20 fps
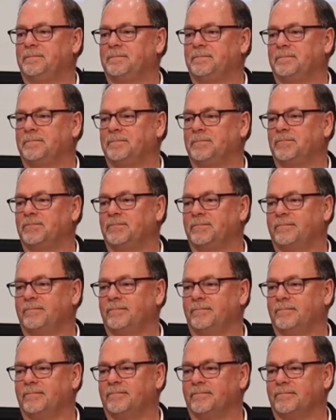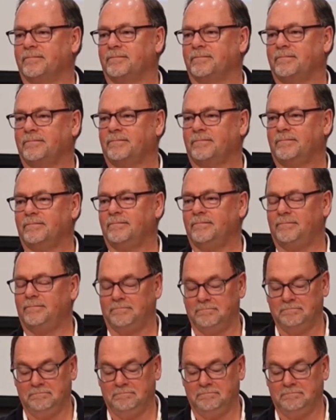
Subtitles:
[no speech]